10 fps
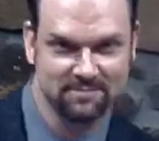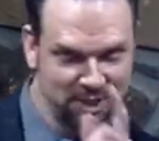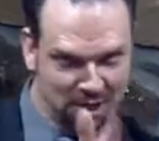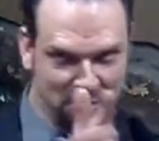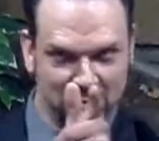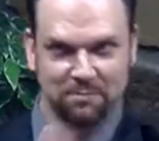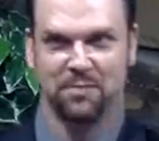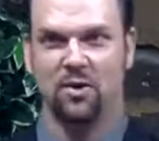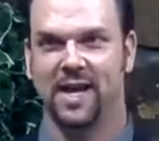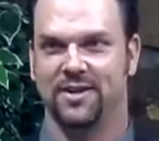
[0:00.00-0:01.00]
you know,
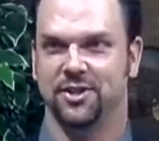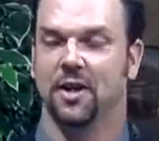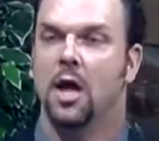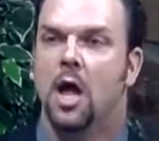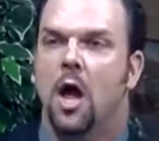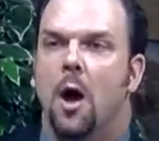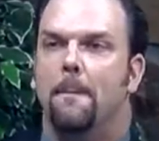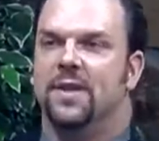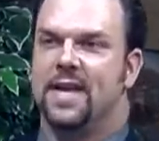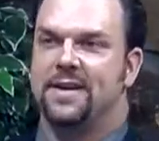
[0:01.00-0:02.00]
poke at you.
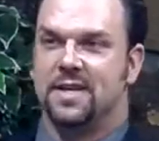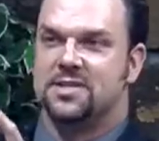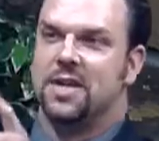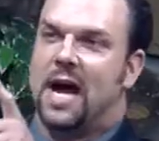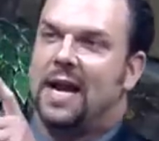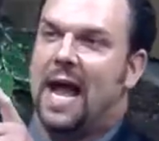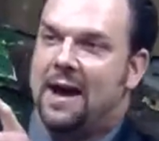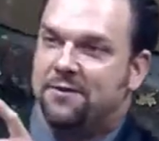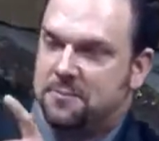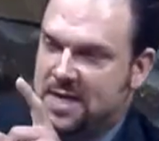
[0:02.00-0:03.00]
But that does not
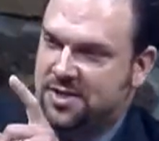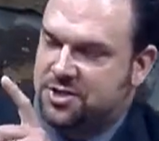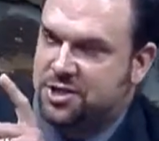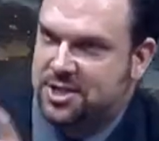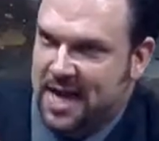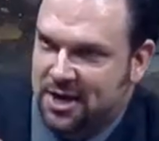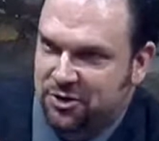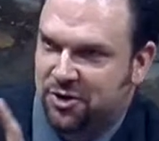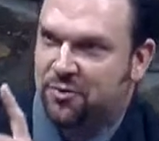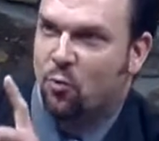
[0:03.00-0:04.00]
have to be the
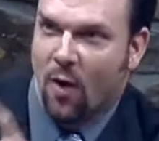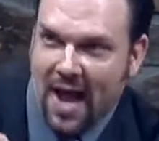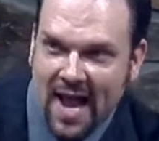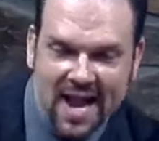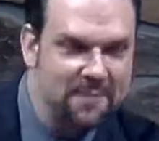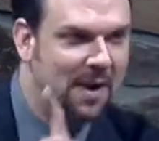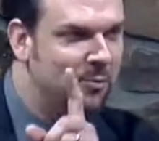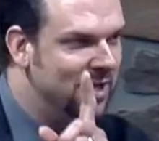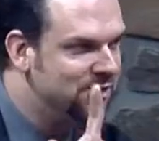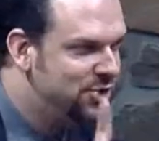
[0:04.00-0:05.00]
standard way by
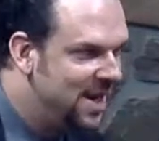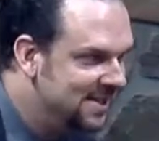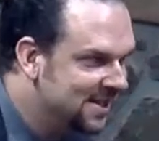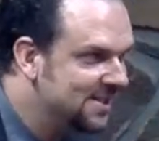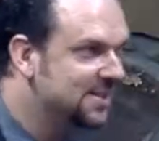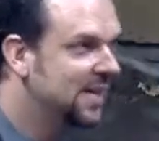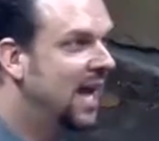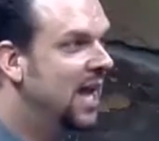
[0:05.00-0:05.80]
which Jesus